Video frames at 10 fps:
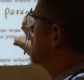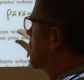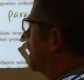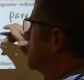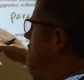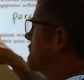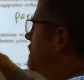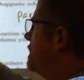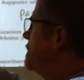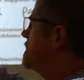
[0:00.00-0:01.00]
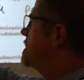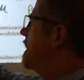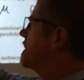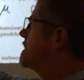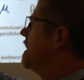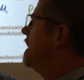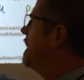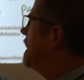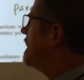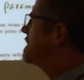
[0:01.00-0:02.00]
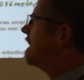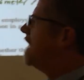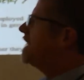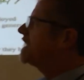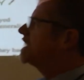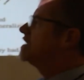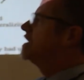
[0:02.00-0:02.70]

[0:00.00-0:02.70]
in the context of AP Stats, is a